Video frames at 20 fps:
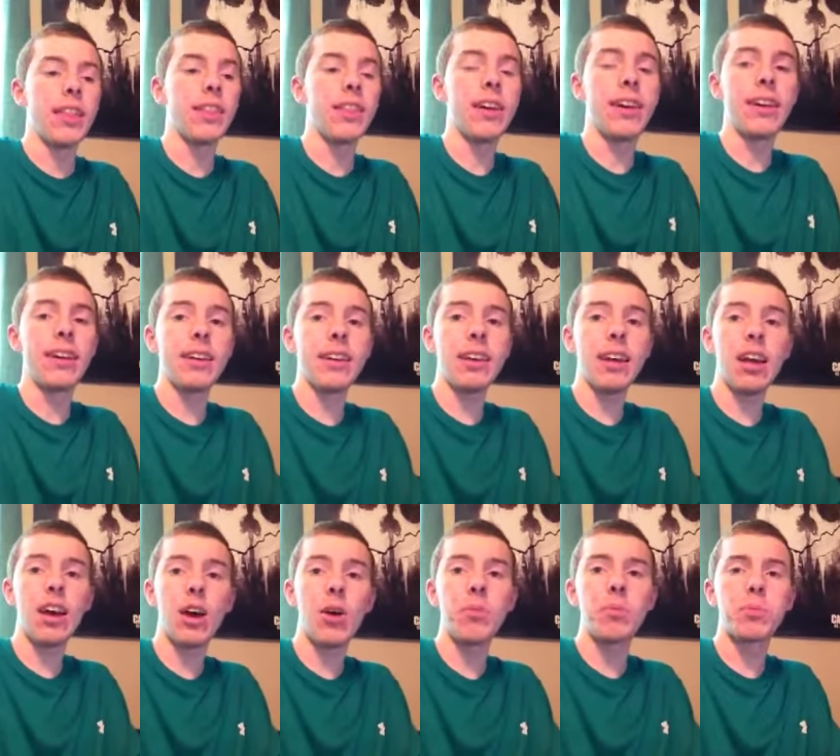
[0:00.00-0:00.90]
they
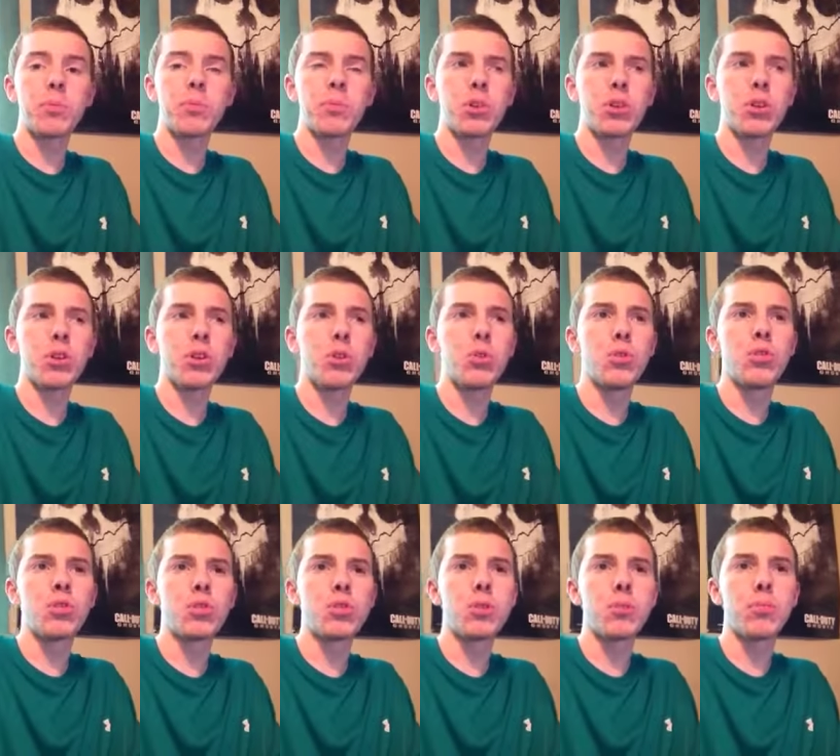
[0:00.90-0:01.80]
helped
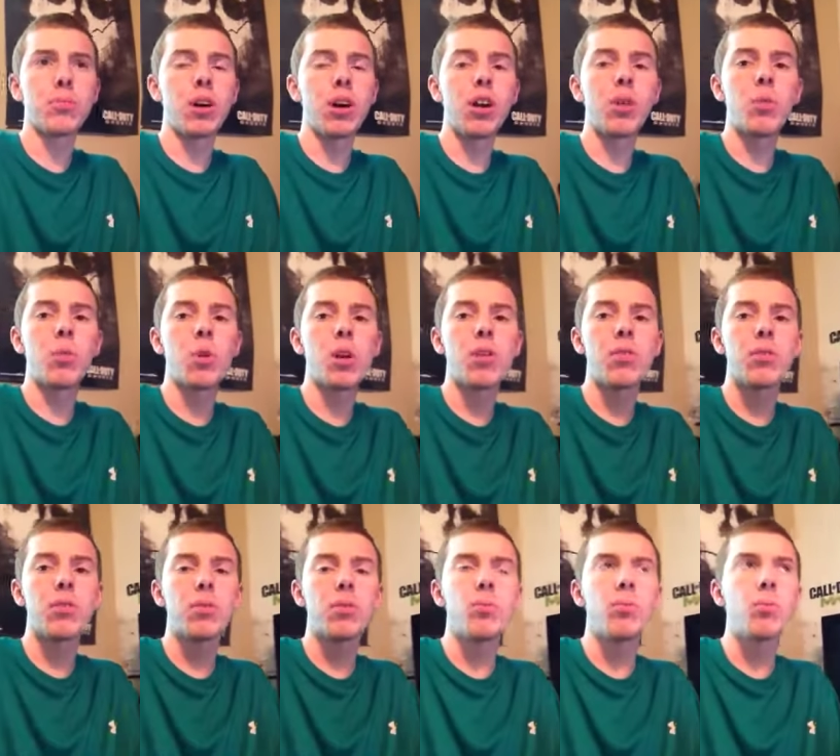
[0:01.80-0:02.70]
produce Modern
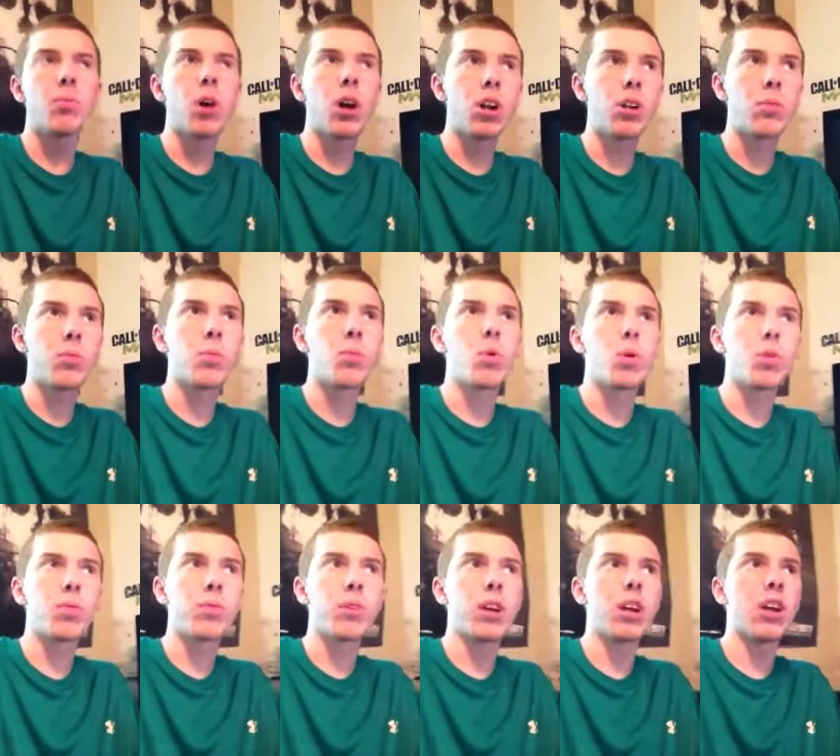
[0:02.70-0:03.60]
Warfare. Modern
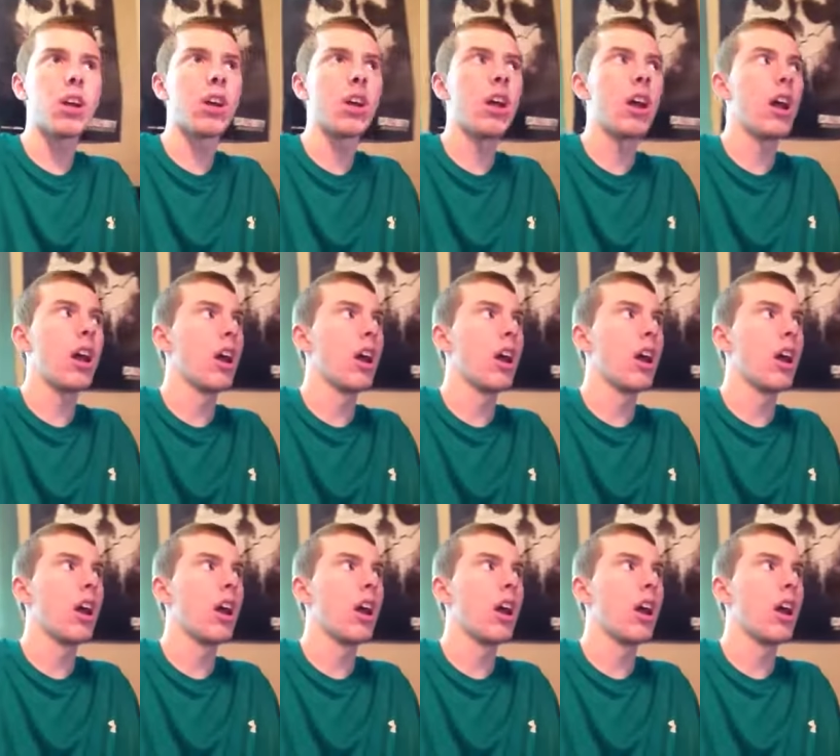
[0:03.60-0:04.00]
Warfare.